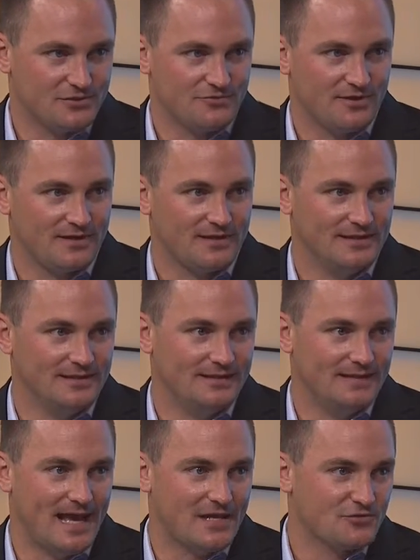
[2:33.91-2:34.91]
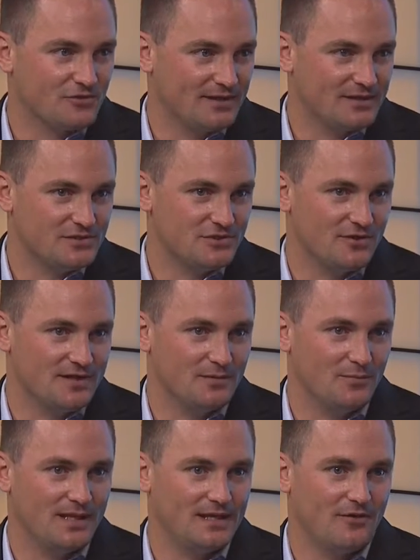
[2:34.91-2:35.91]
strengthening naturally because you're on the
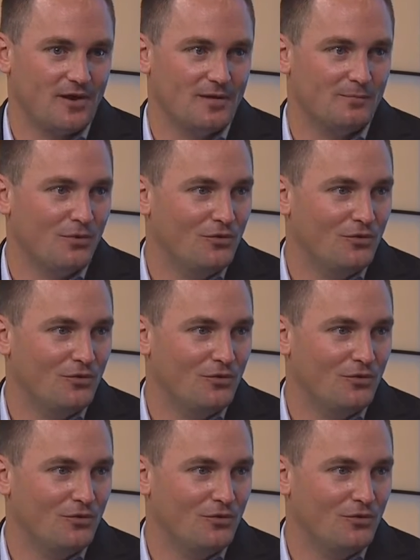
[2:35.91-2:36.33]
playground,